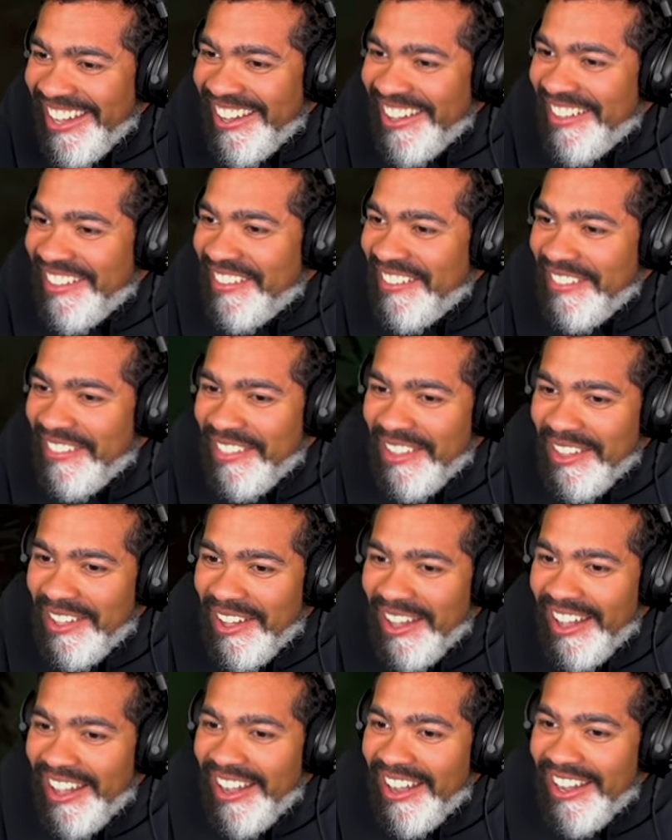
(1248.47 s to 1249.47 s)
hey.
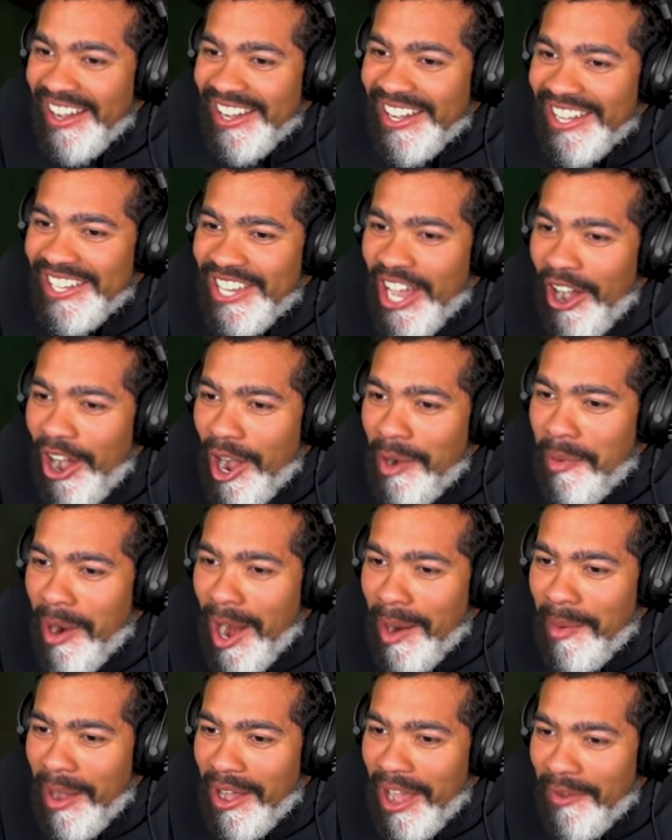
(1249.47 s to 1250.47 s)
Yo,
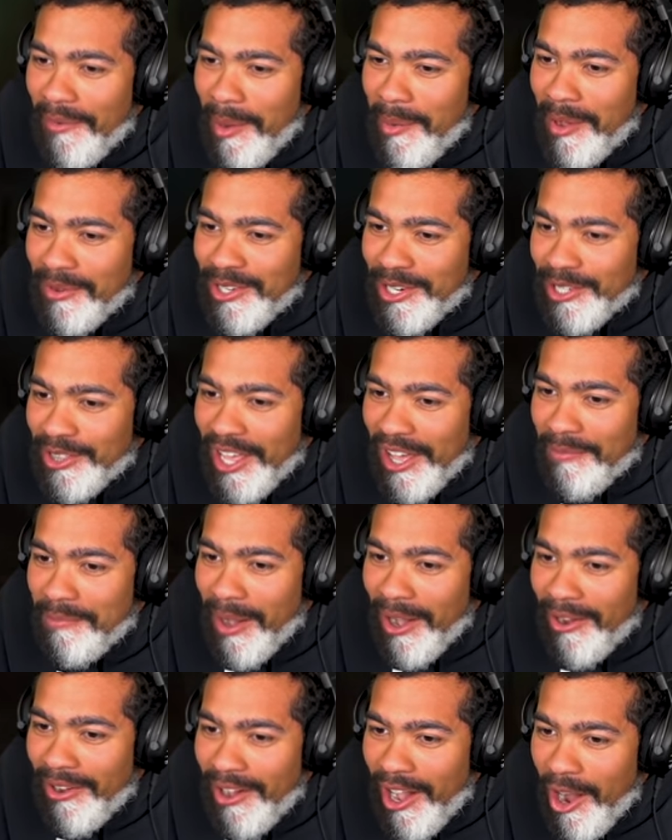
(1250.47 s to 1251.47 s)
Omar, I'm, I'm, I'm off to your left,
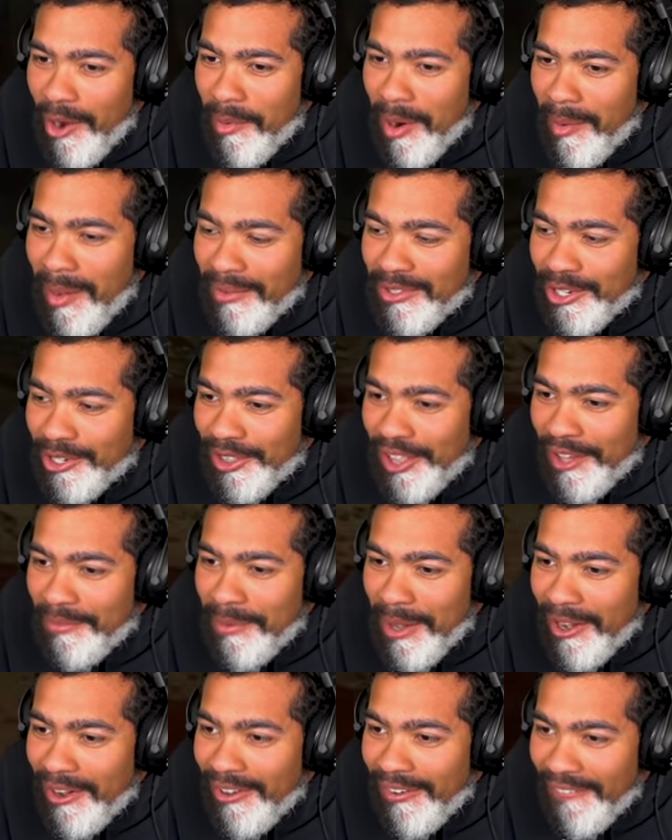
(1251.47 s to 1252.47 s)
bo. Omar, I'm off to your
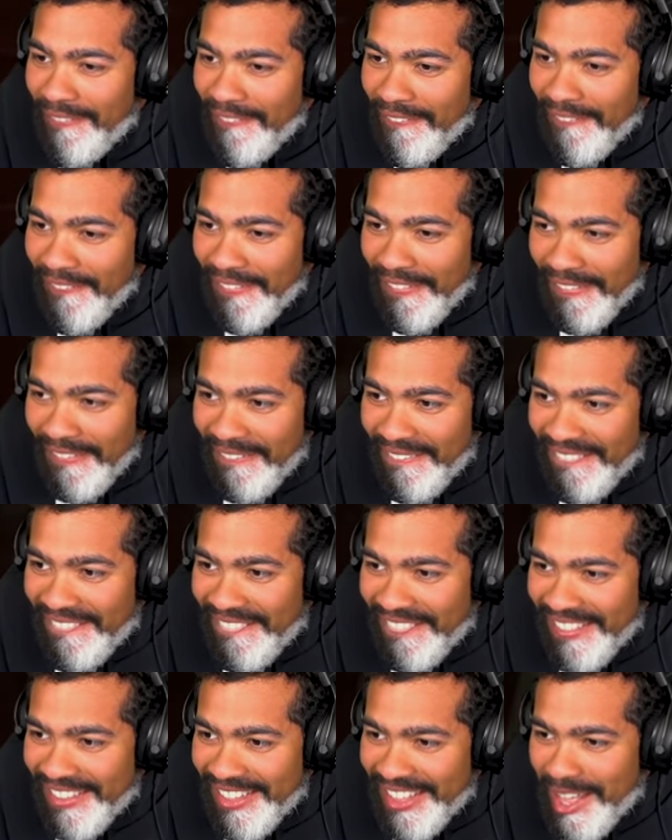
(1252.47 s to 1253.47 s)
left, bo.
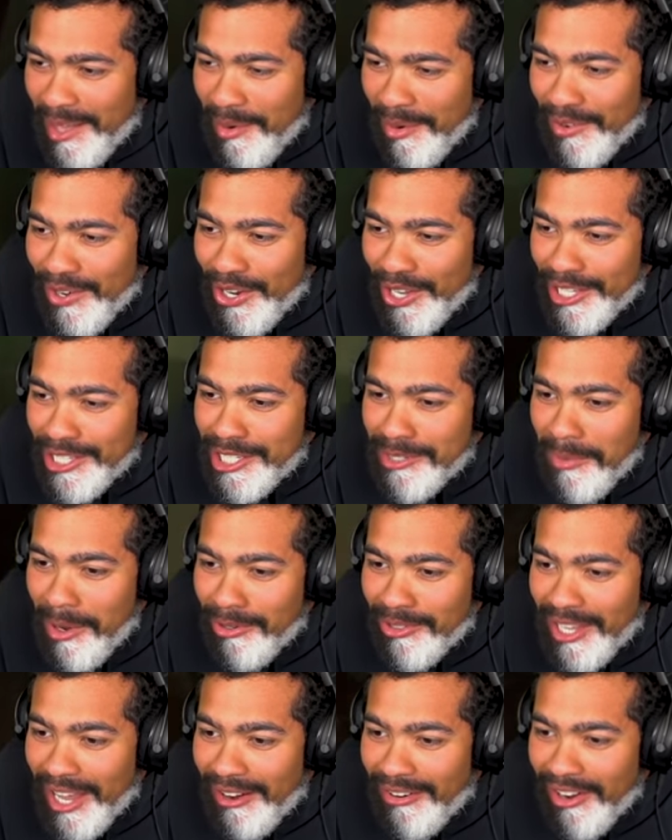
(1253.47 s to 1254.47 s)
Come over here and get
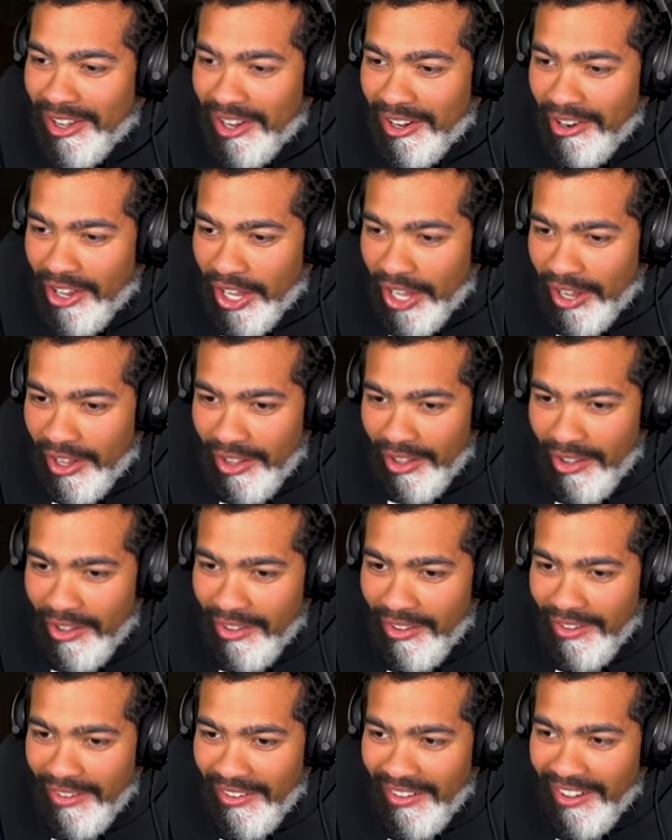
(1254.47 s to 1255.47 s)
smoked out real quick.
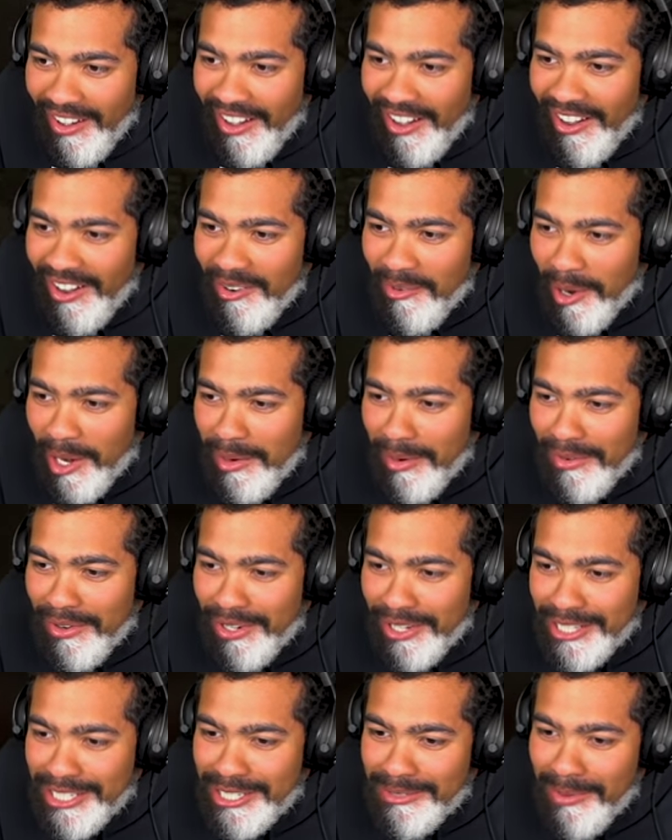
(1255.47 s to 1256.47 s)
Oh, we're
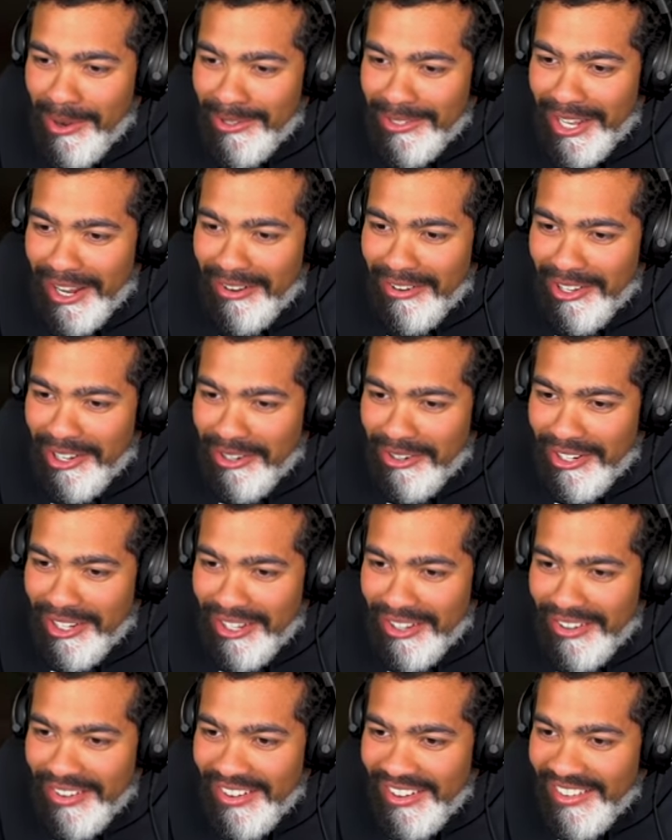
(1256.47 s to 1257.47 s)
going to get smoked out real quick.
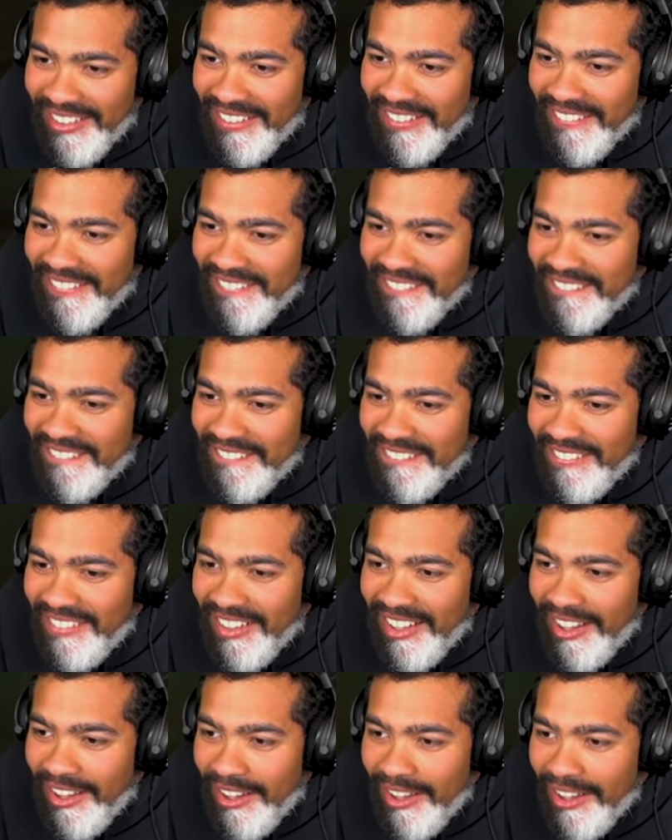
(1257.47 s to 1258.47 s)
Uh, and behind you.
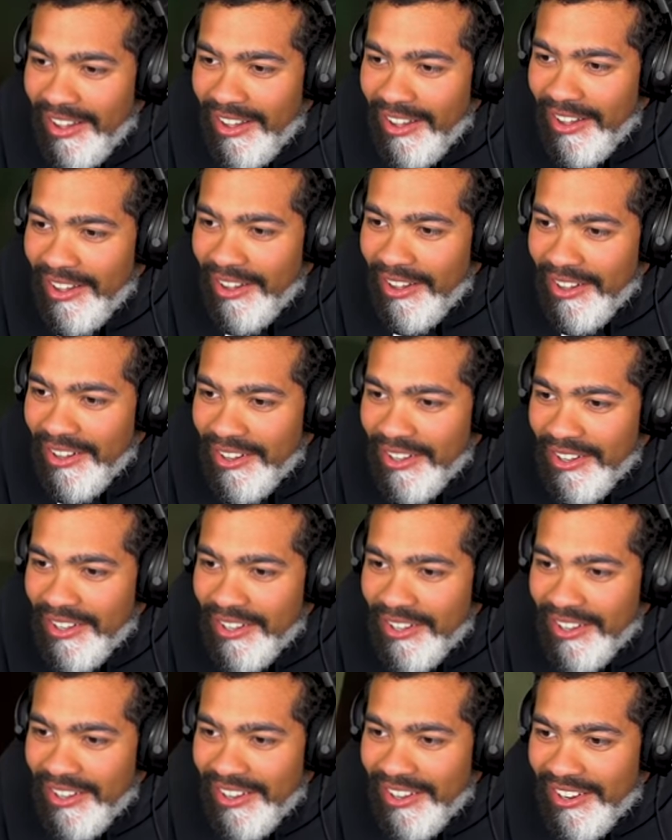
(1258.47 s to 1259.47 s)
Omar, you just left
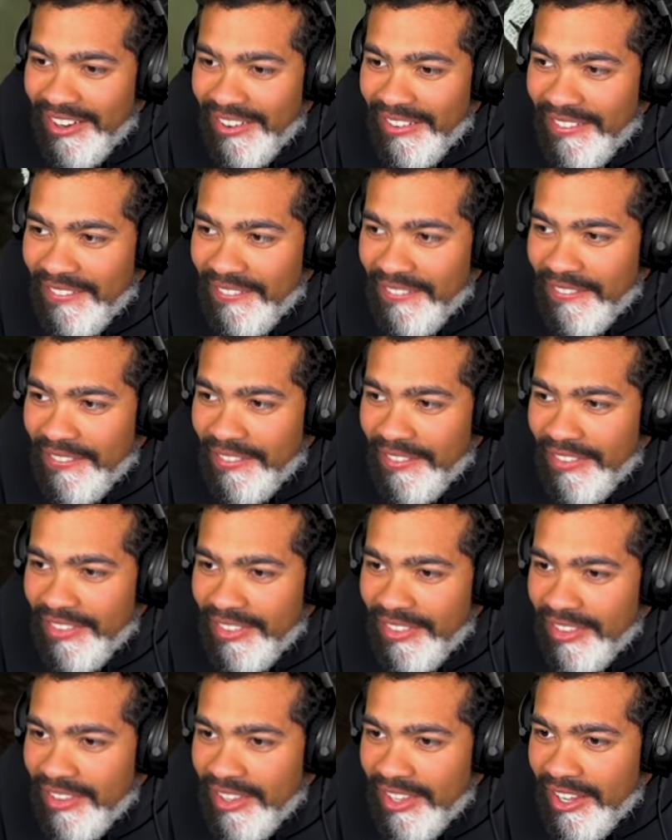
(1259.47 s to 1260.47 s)
me. Why?
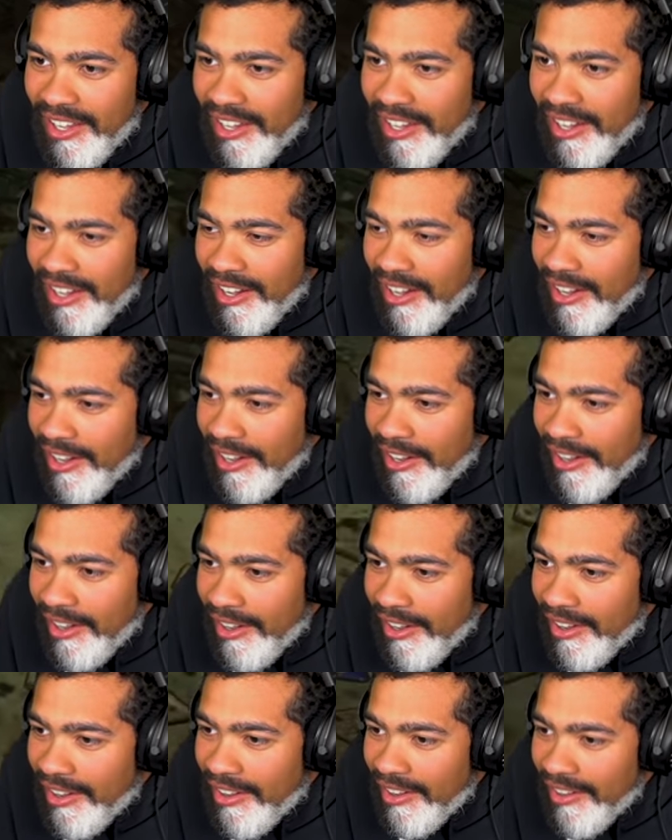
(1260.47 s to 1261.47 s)
Because
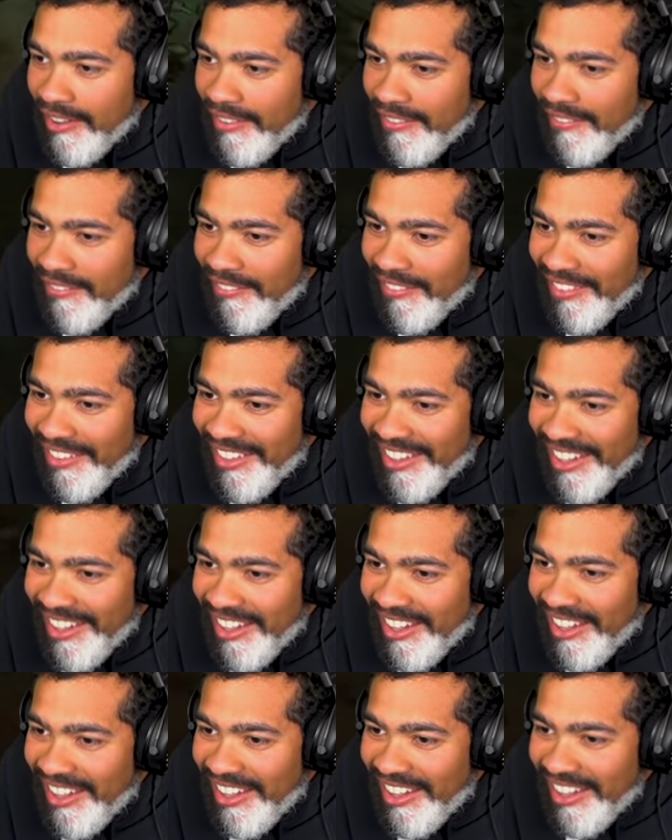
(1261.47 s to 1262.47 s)
I want to kill Dom. For
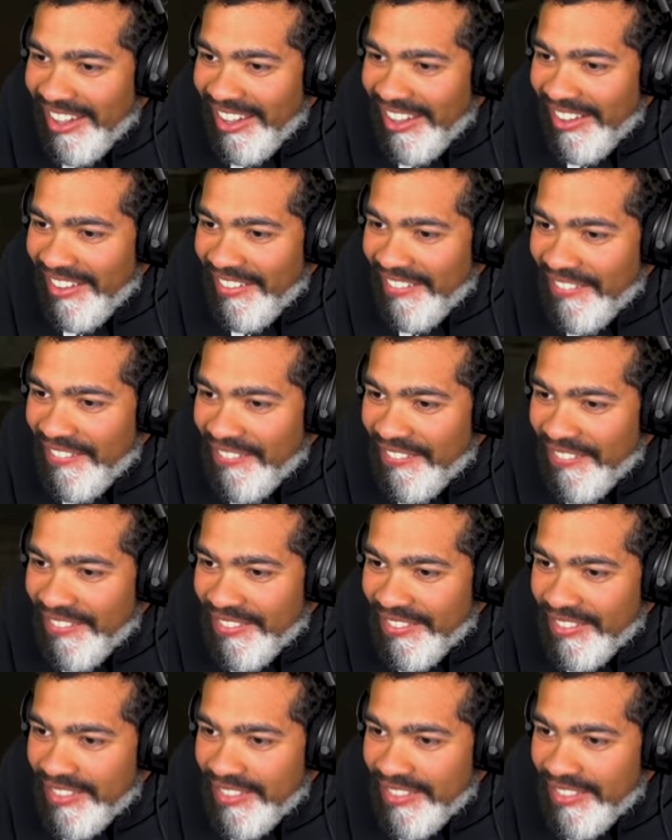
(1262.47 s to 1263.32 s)
me. Oh, oh that's okay.